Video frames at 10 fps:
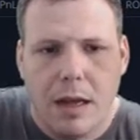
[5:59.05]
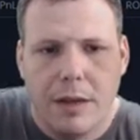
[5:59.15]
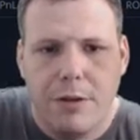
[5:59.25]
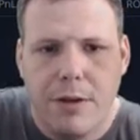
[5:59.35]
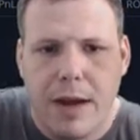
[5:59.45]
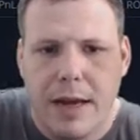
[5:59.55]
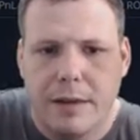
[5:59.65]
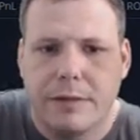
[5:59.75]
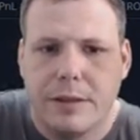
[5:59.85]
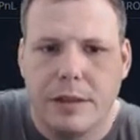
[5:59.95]
You
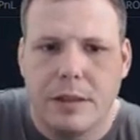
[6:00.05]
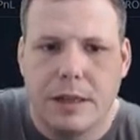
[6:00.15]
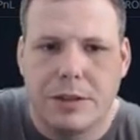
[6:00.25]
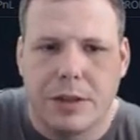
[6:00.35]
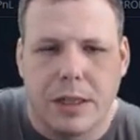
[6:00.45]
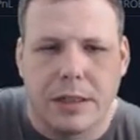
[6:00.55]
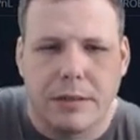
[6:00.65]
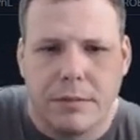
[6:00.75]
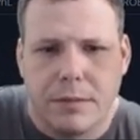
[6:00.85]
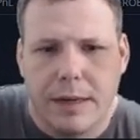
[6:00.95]
have a chart,
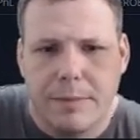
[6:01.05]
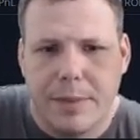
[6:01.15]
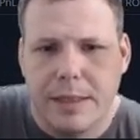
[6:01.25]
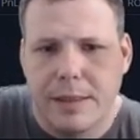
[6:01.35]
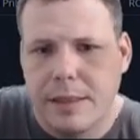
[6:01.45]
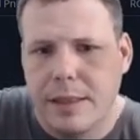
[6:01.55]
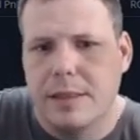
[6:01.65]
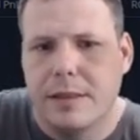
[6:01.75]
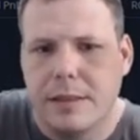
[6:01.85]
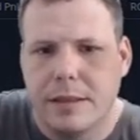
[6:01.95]
right?
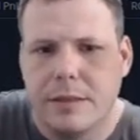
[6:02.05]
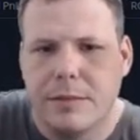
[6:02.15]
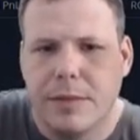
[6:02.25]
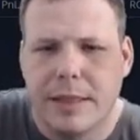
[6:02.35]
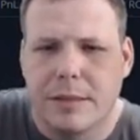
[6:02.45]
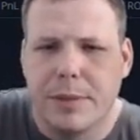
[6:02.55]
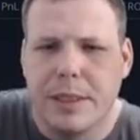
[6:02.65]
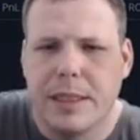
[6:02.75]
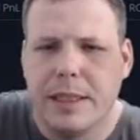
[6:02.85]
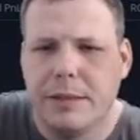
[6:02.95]
BTC, Ethereum,
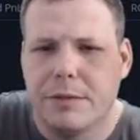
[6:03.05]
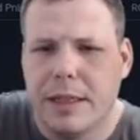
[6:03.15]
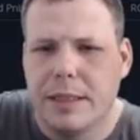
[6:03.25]
XRP, right?